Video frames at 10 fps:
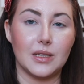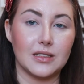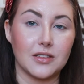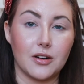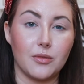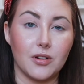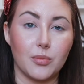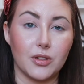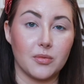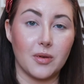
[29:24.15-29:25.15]
because I don't
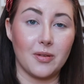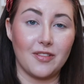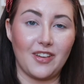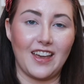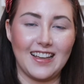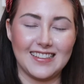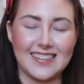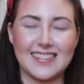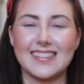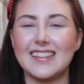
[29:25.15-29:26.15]
want to put them on my
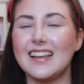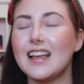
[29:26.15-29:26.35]
face,